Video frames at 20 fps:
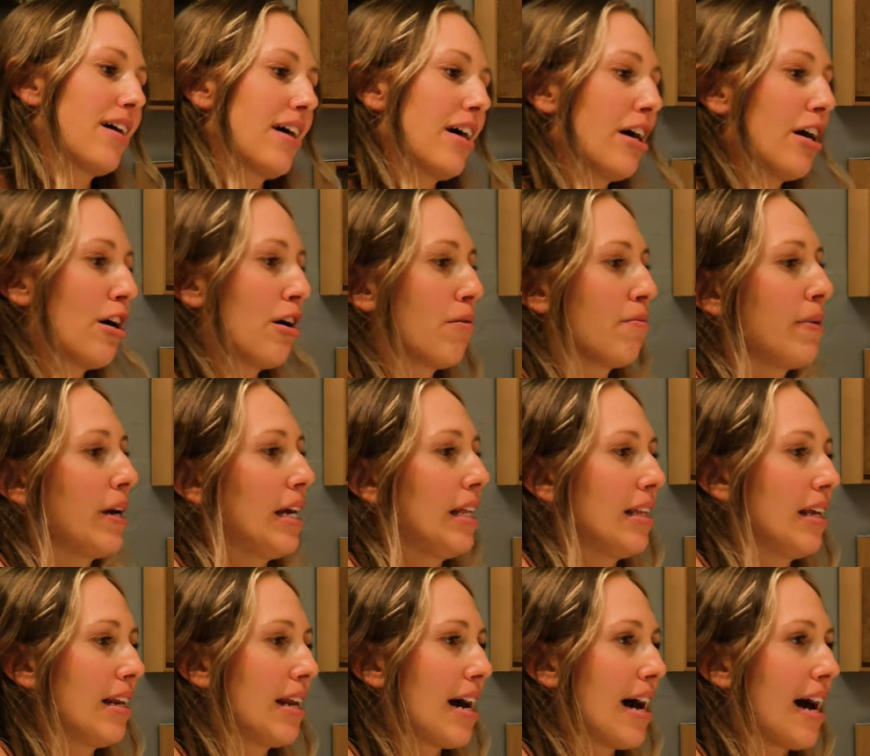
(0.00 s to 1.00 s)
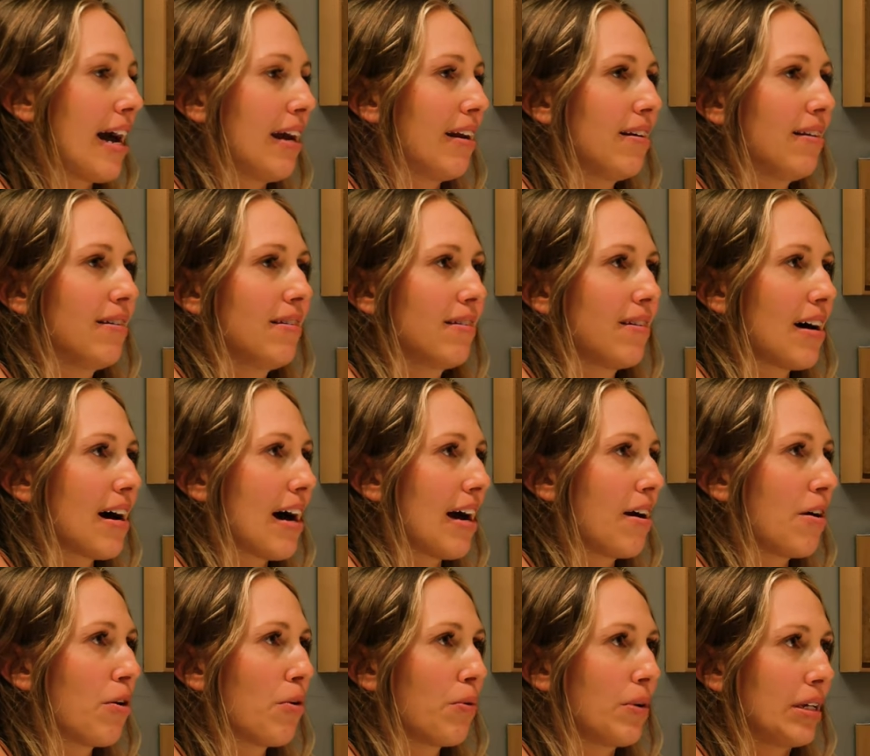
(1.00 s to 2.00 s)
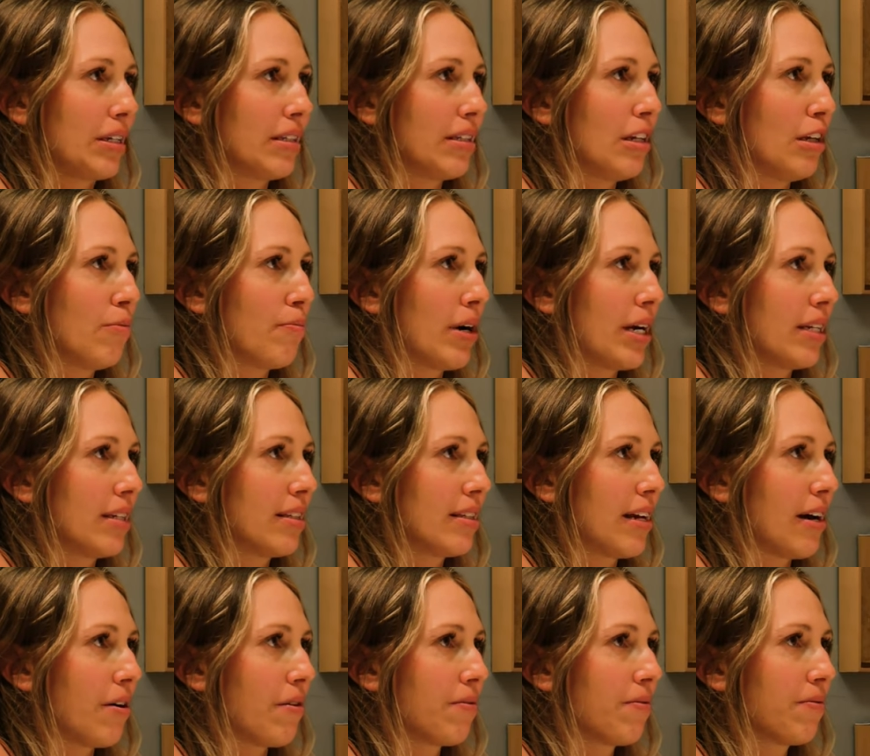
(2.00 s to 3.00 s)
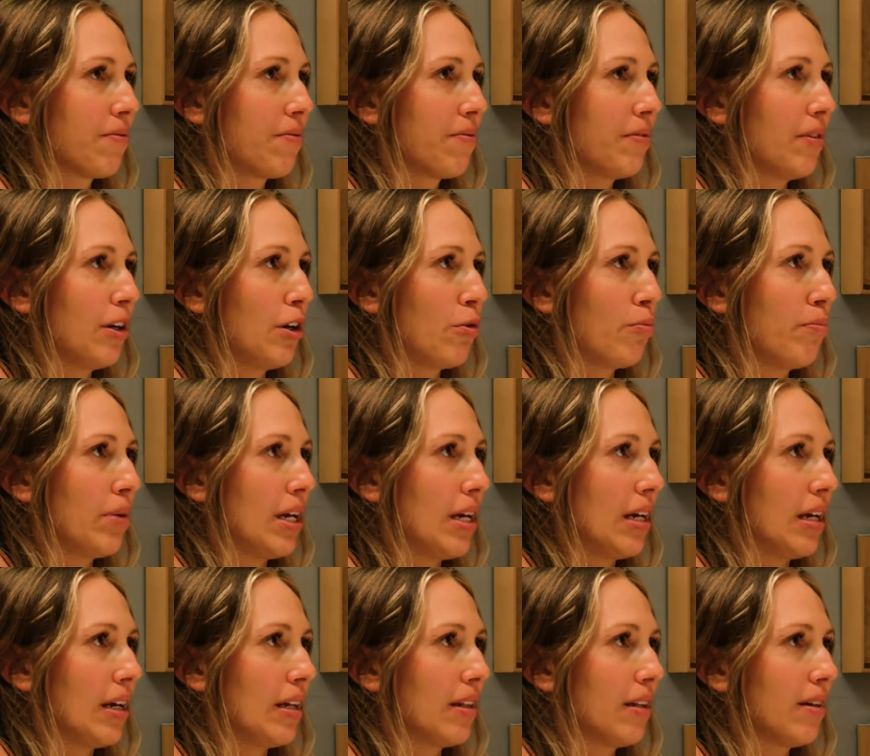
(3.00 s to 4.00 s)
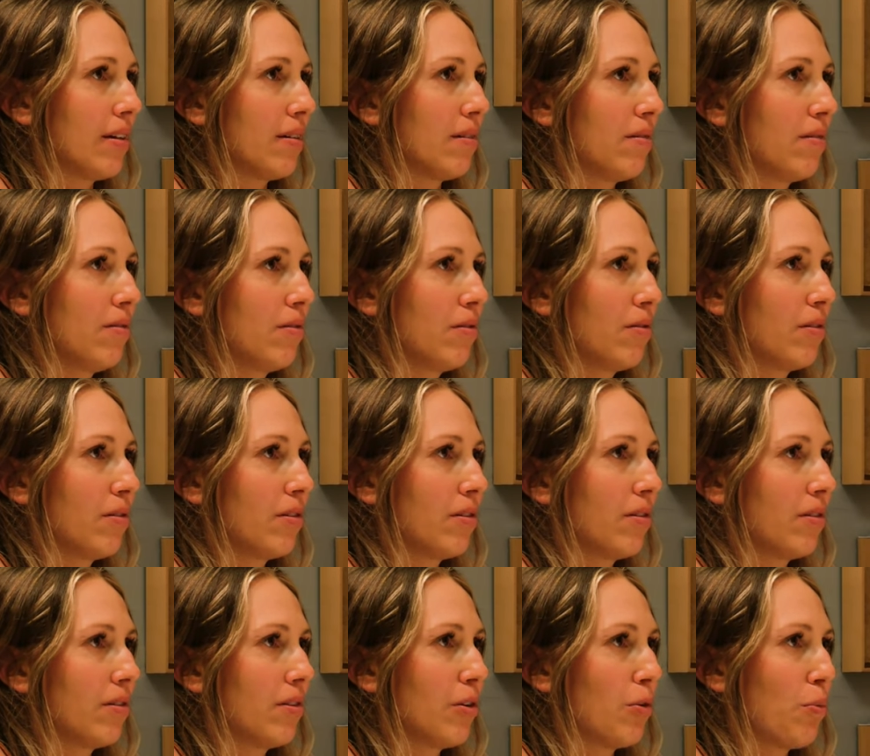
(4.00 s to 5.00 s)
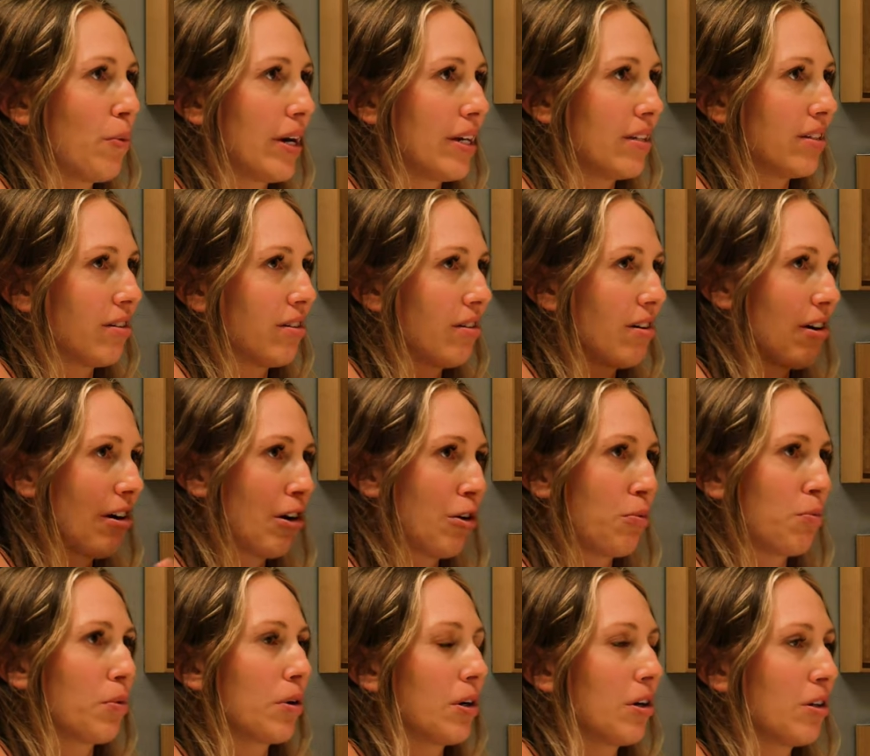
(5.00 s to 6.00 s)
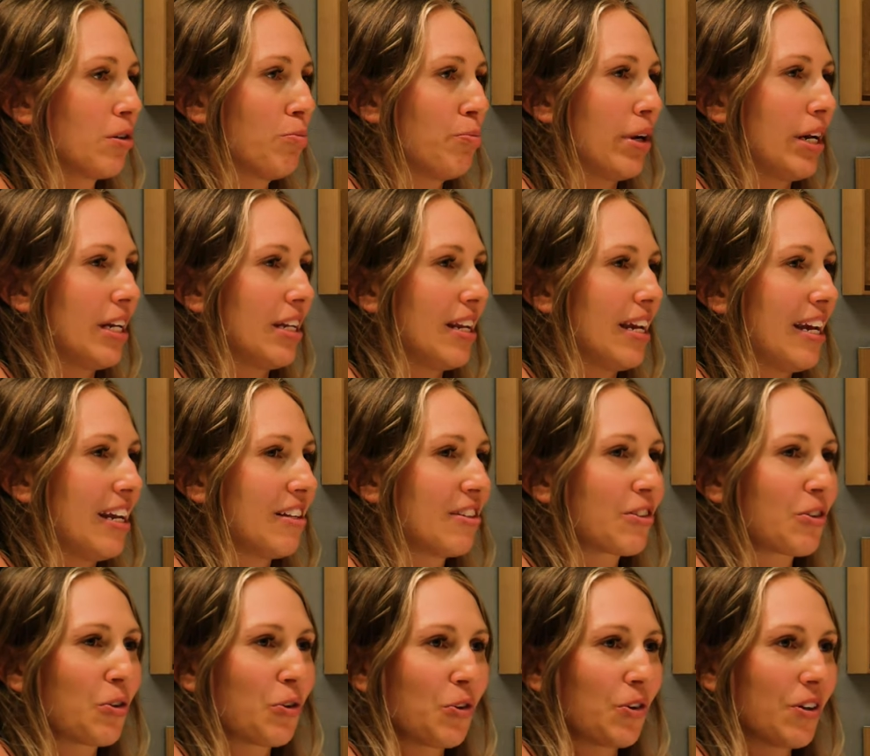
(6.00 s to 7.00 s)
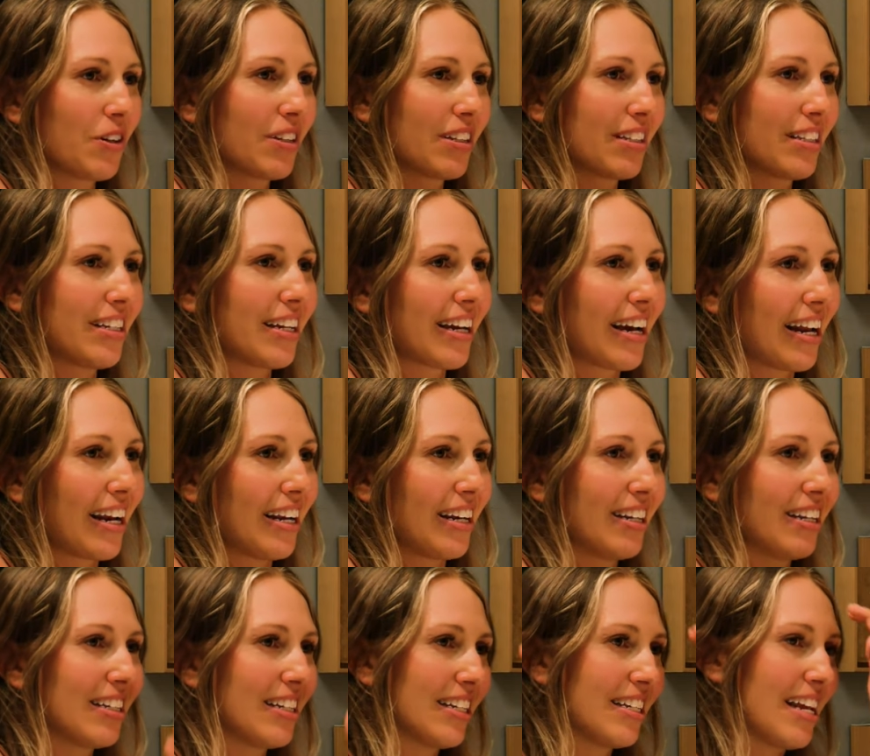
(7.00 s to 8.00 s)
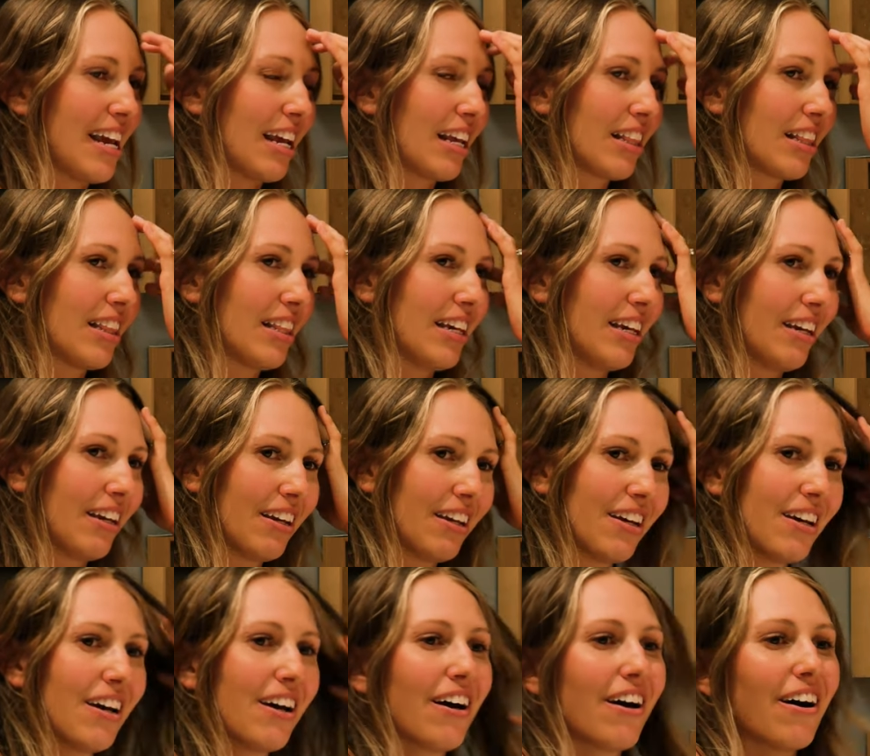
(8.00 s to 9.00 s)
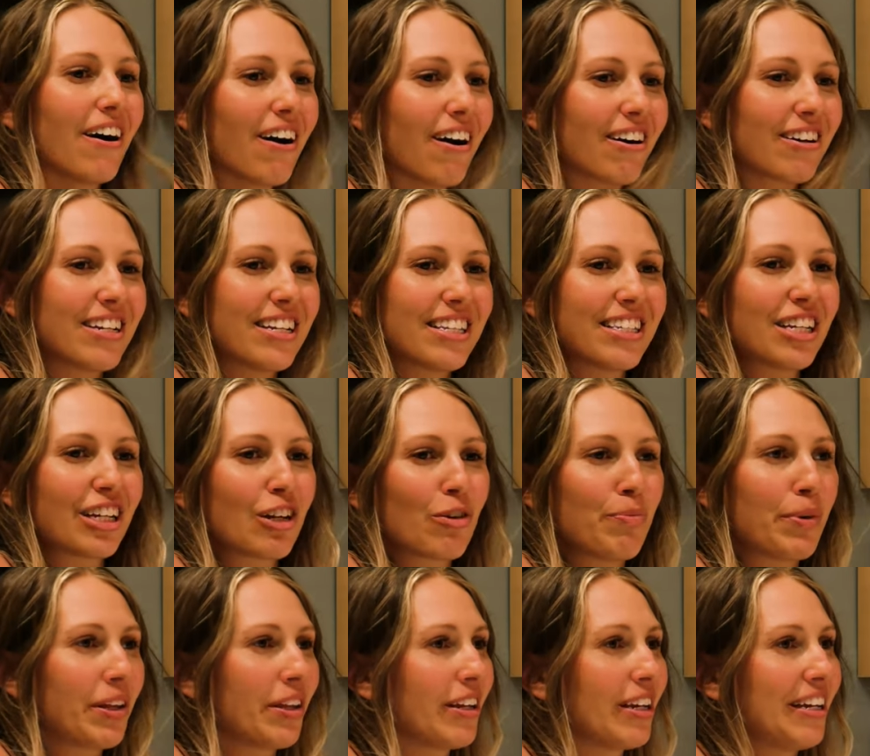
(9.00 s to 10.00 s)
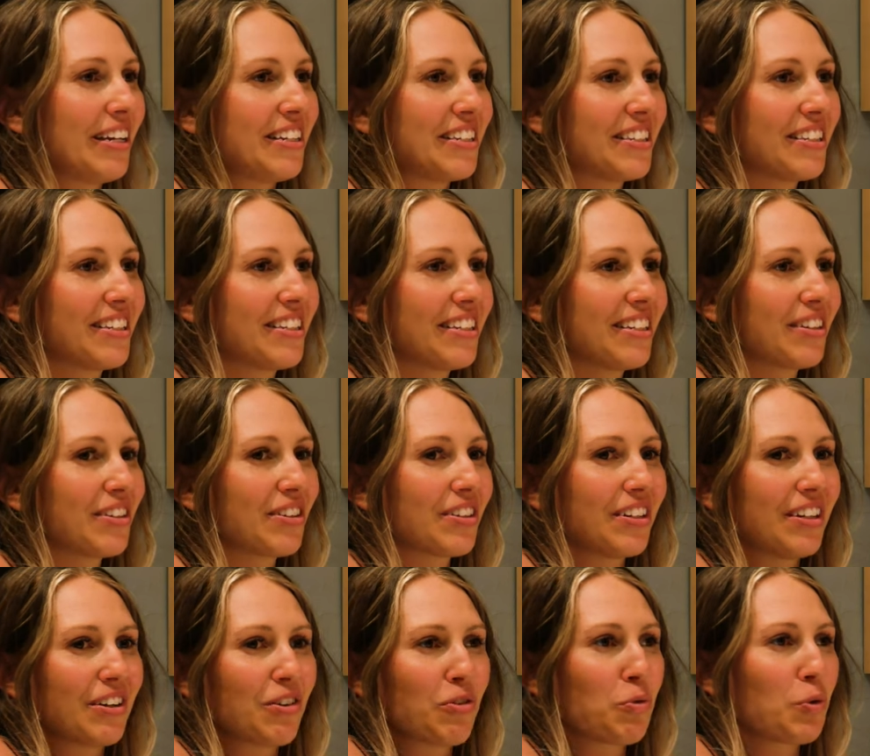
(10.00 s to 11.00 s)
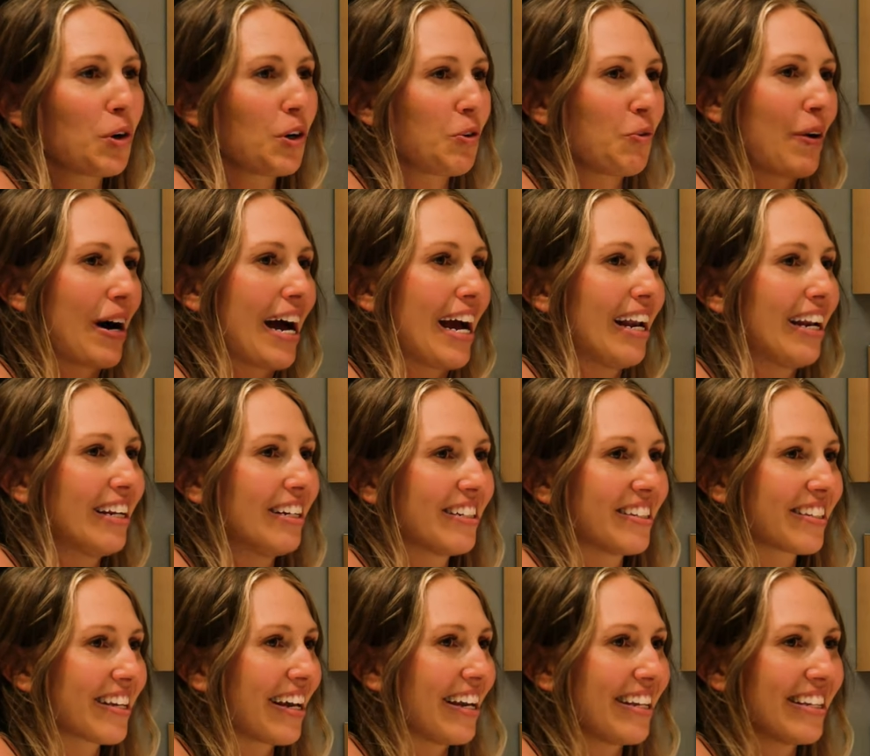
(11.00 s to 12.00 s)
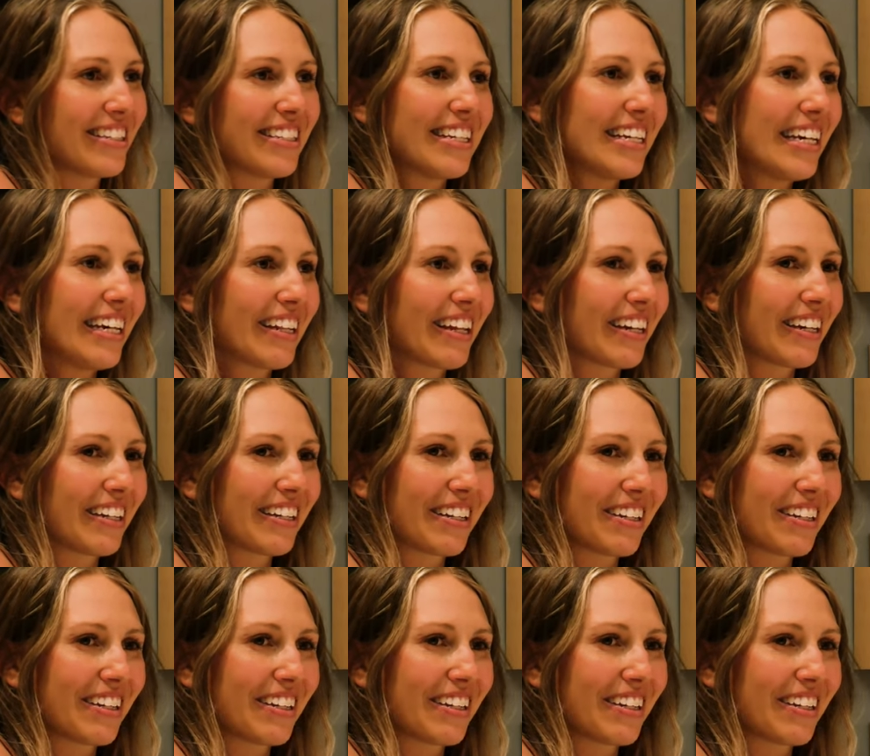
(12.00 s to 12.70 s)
Um, and then I I always see myself, you know, being in the the Western art world, but it is cool to kind of to take the artistic abilities, you know, worldwide and just kind of see like.